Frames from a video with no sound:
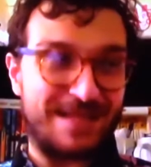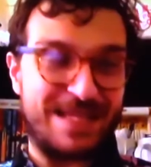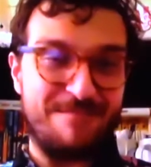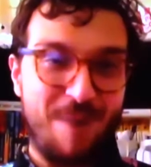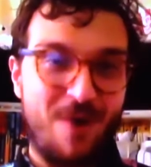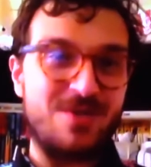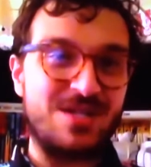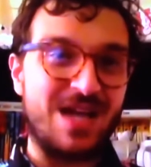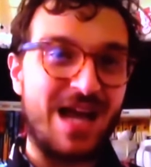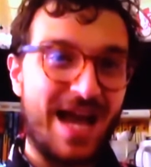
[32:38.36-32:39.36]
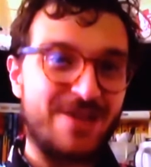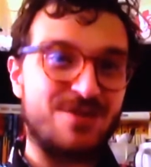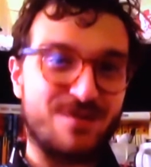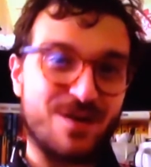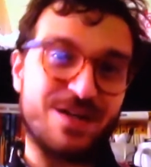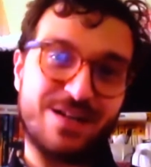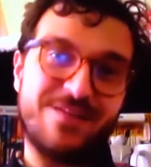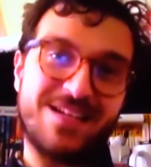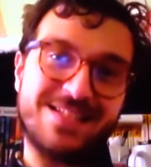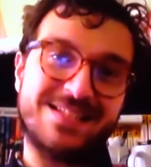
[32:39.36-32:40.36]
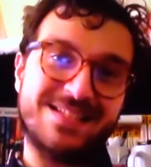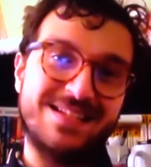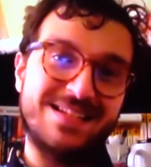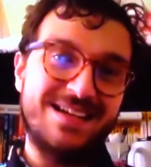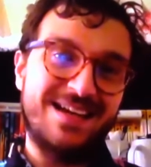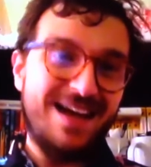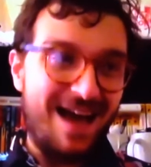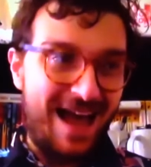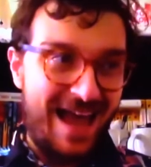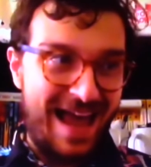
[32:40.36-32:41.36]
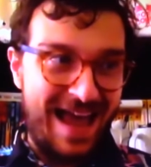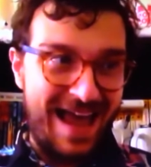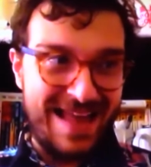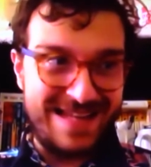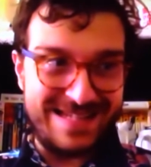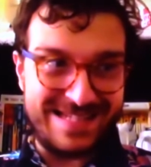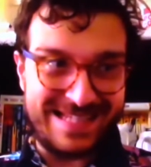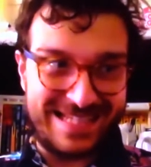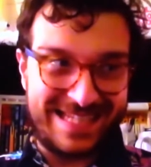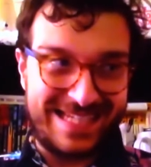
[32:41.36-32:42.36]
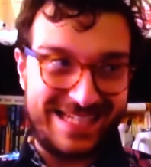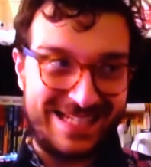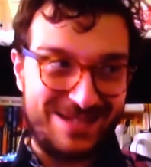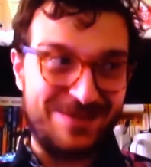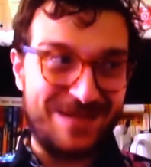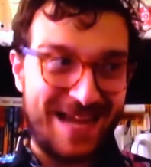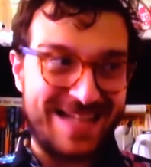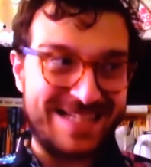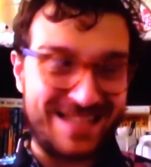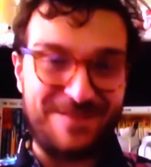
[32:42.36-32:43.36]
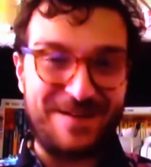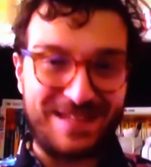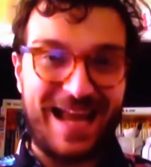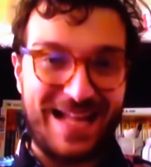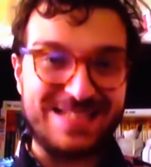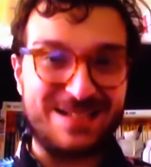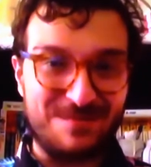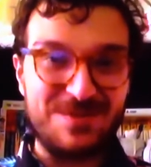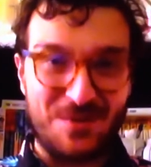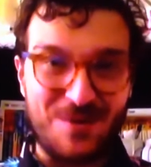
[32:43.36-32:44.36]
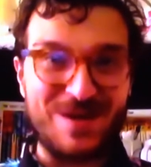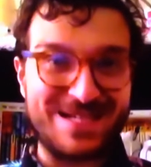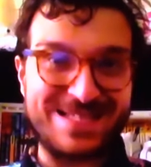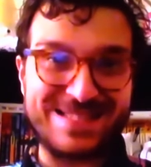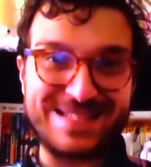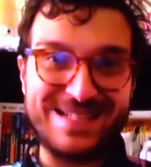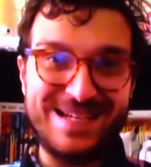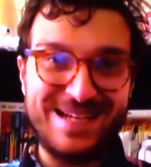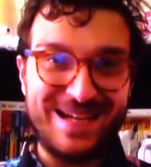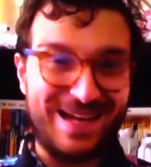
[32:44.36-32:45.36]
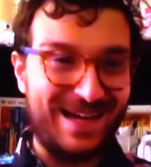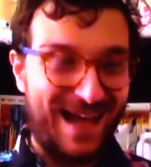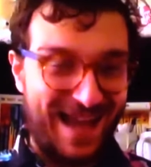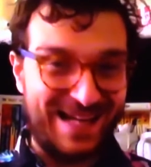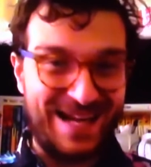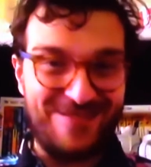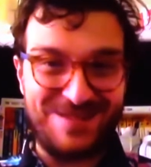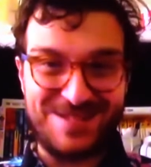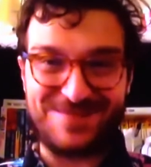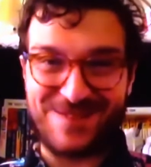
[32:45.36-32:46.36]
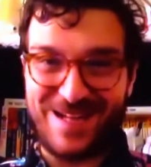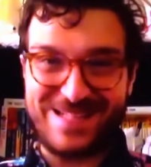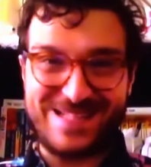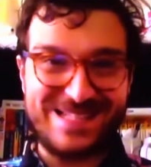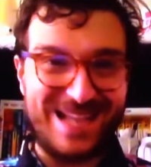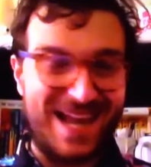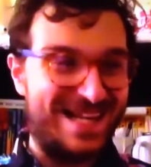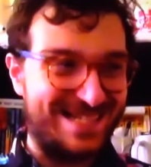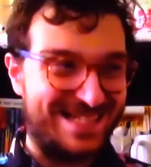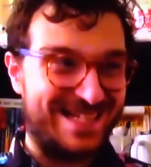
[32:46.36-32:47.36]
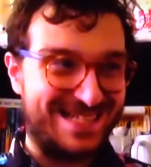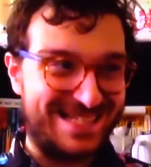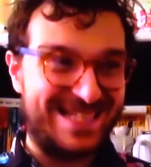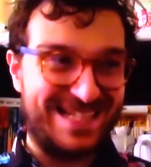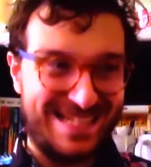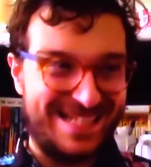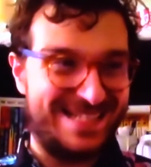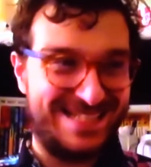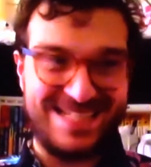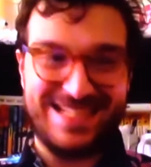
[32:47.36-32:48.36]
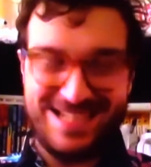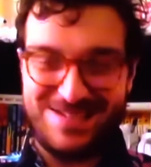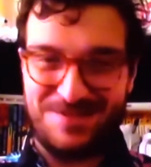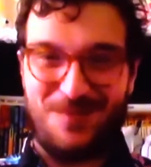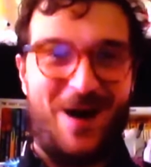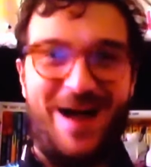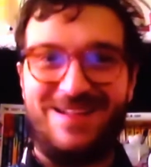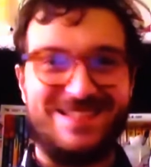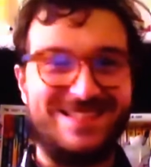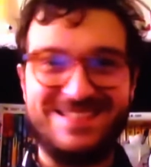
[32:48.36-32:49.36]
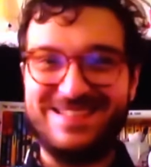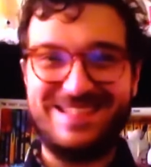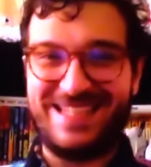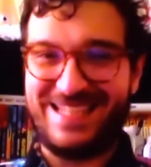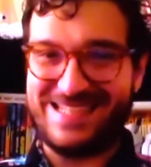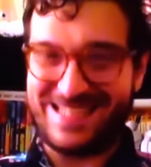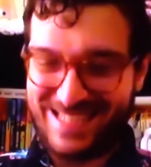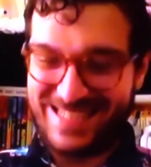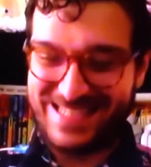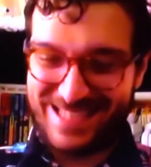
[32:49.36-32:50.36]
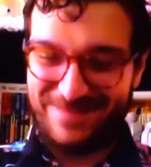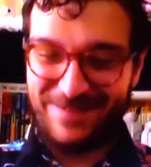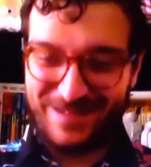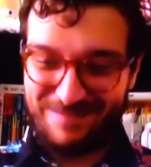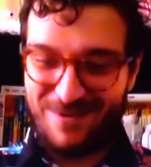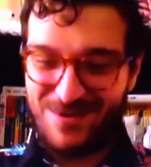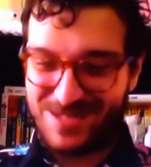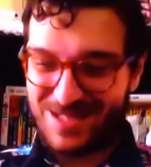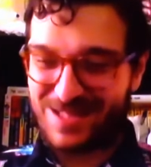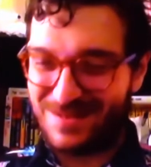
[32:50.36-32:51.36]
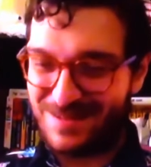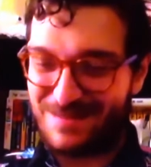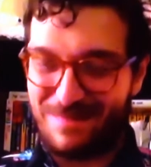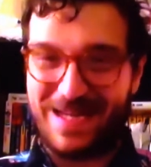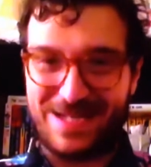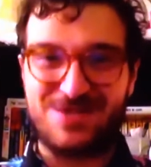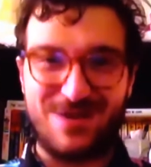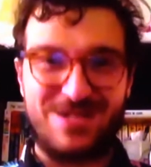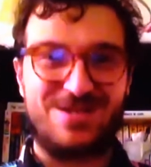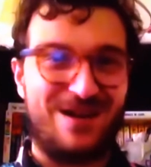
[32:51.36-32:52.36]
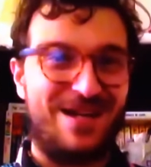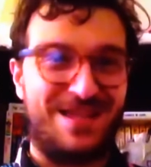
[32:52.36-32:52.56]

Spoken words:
the most extroverted of us, and dude has definitely had some stories hanging out with his friends, and just he's just wild. He's definitely most of the biggest trickster out of the